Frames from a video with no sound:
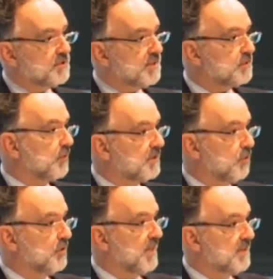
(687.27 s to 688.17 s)
because that's
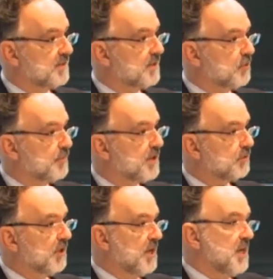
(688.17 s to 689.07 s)
what GODAN is all
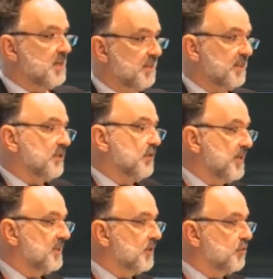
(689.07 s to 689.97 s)
about, and that's
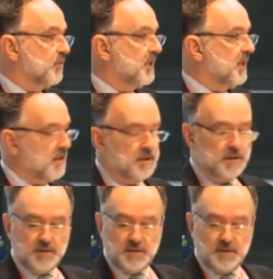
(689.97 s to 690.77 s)
our message really.